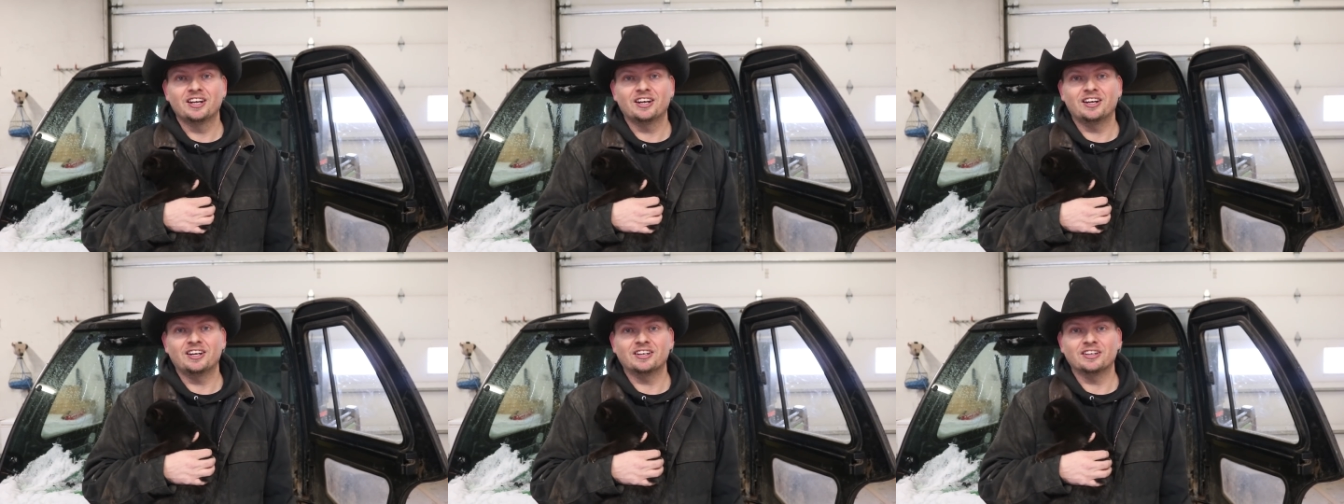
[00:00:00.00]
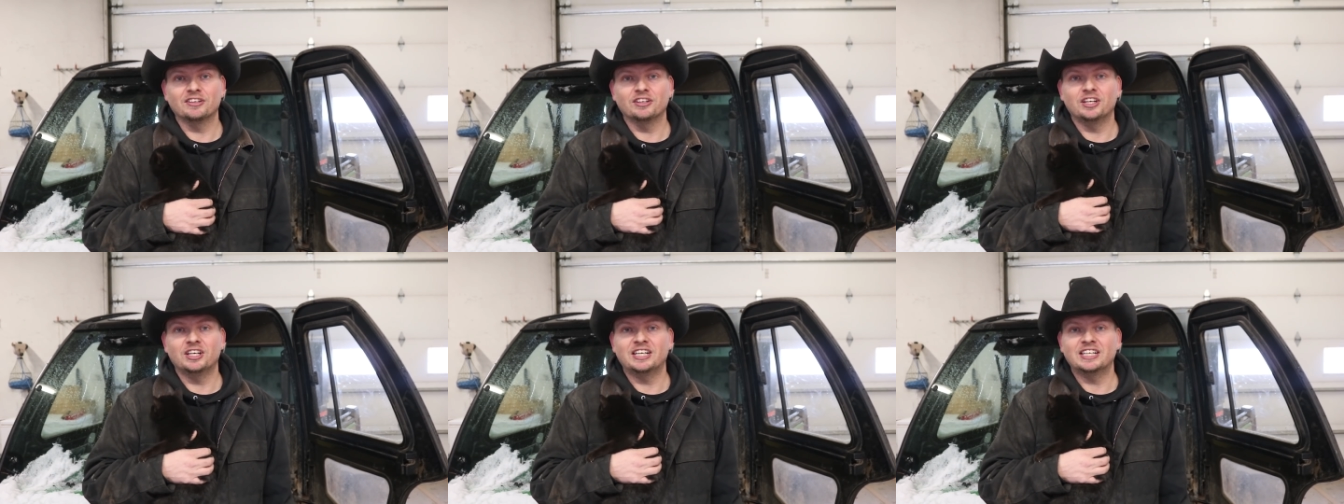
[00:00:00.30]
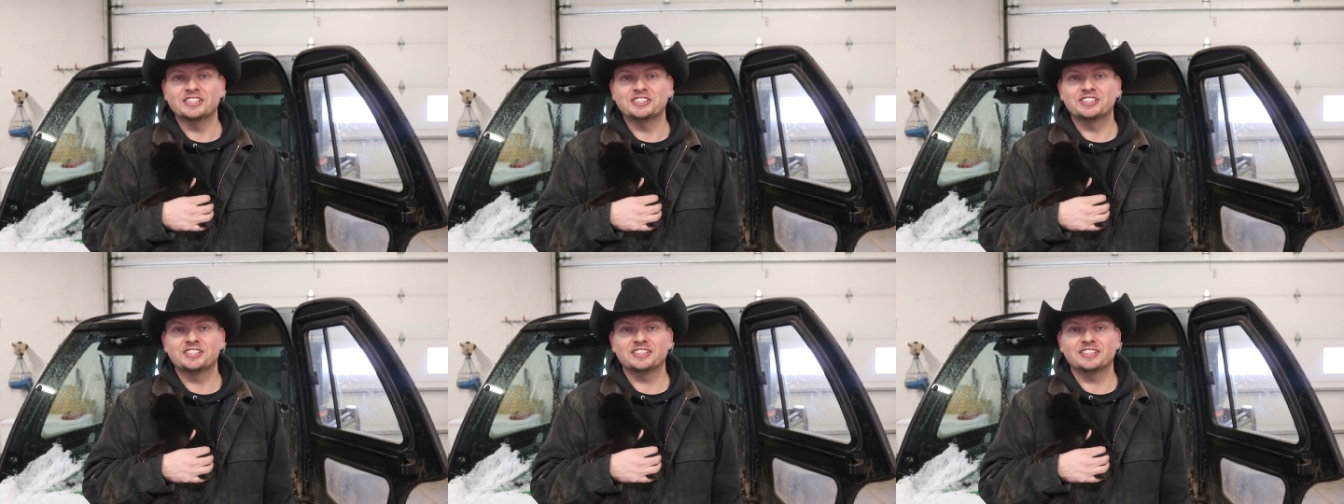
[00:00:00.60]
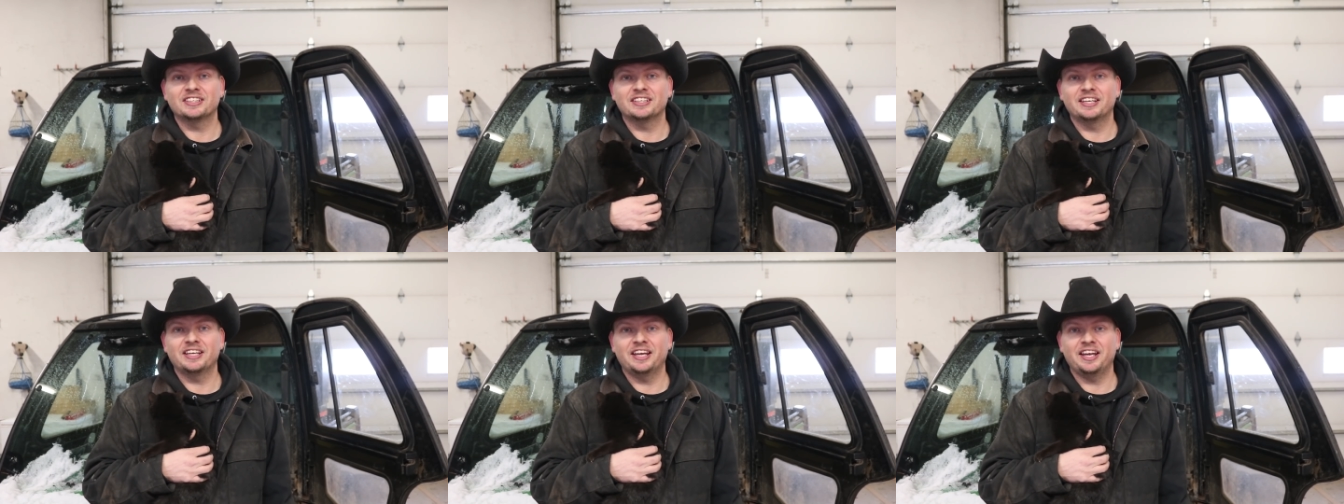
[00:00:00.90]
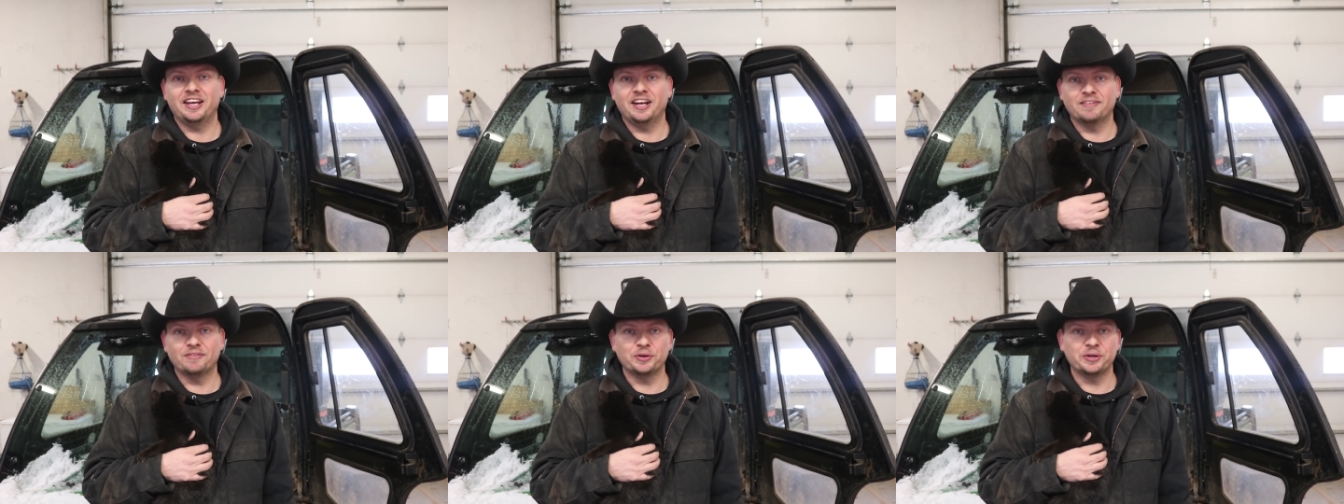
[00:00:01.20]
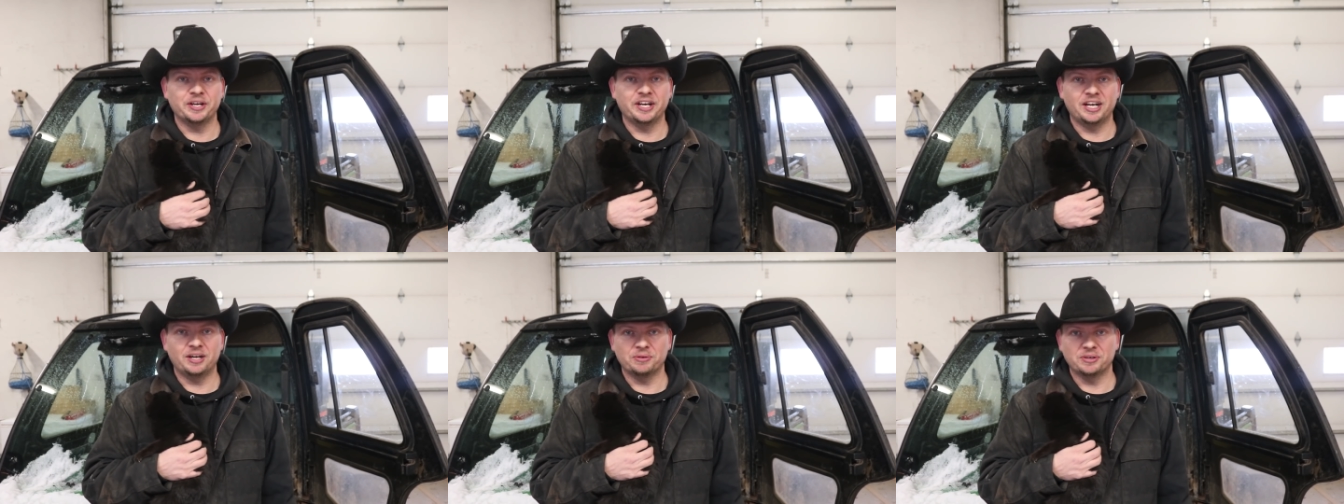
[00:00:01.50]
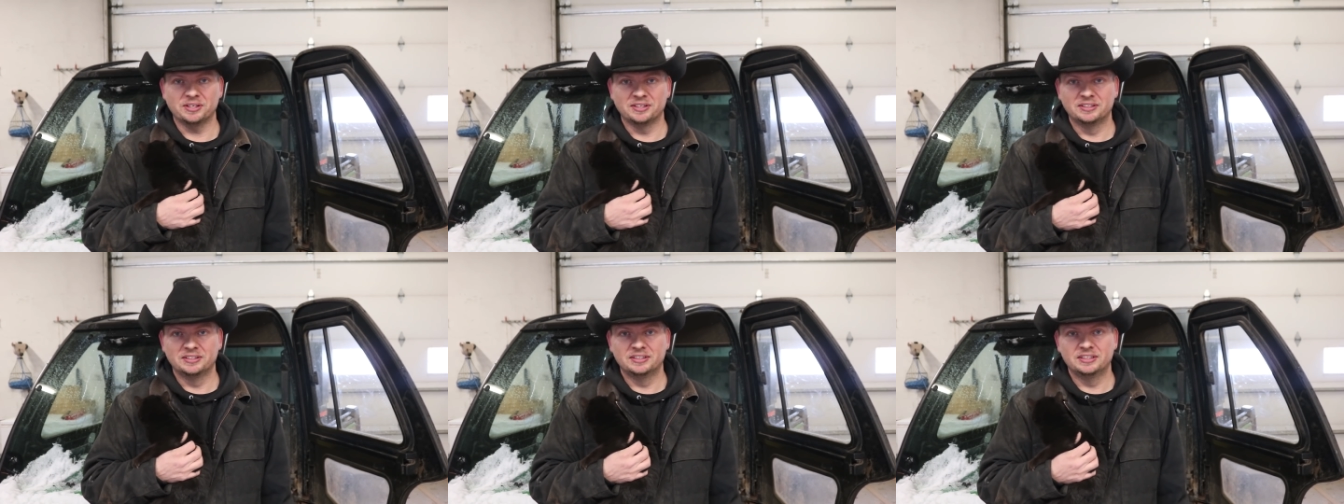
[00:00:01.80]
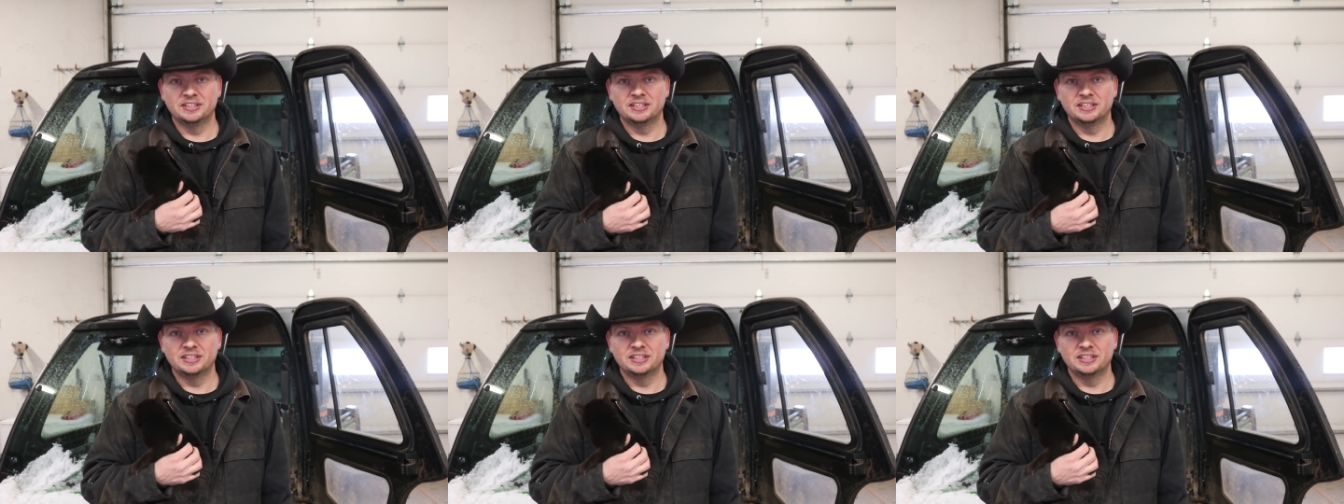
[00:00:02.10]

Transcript: are lost every hour.